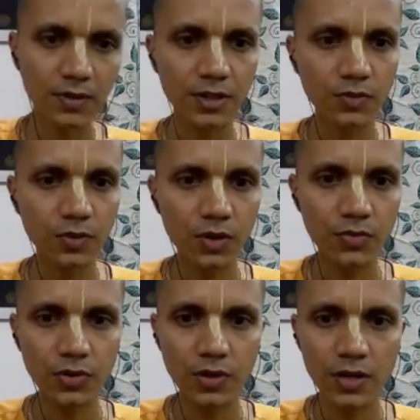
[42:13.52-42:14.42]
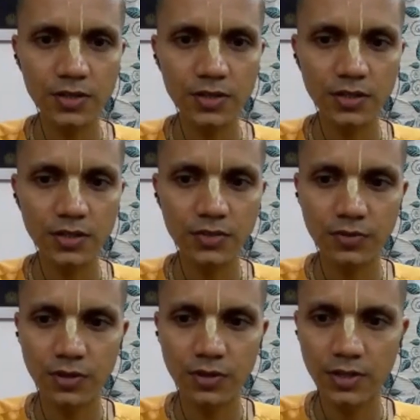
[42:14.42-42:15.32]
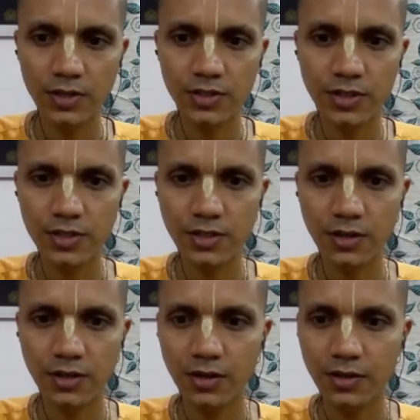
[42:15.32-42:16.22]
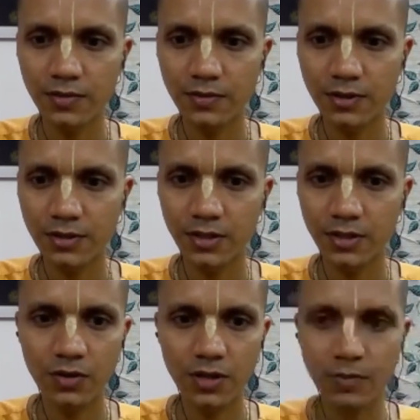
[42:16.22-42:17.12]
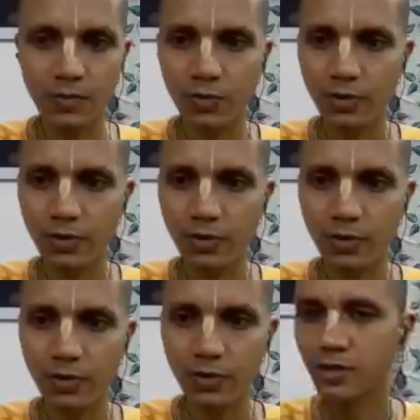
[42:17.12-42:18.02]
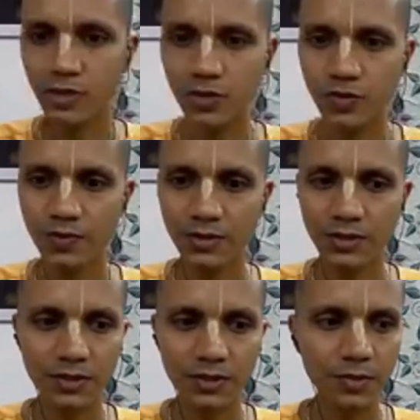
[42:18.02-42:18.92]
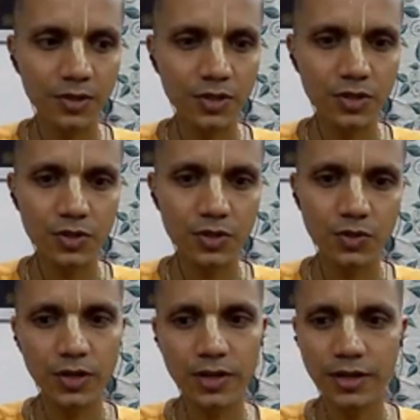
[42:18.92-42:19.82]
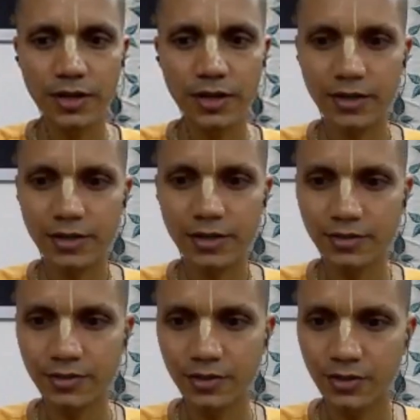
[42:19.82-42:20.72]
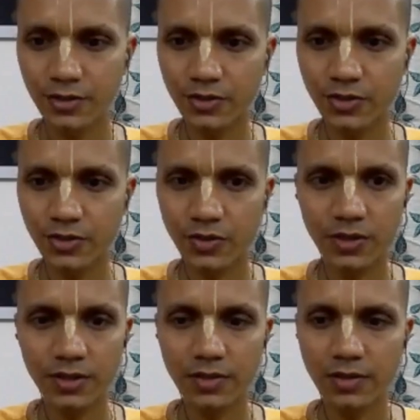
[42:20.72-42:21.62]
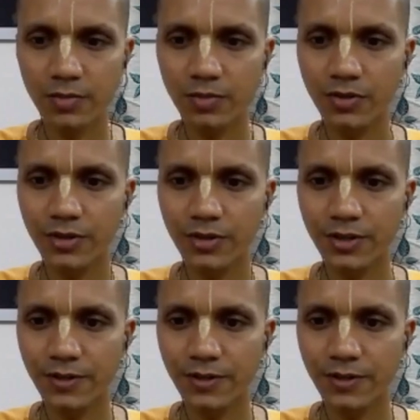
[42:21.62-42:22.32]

And one of you are asking for yesterday's recording. Uh, they could not upload because of some uh, network issue. But today night, surely they will upload it.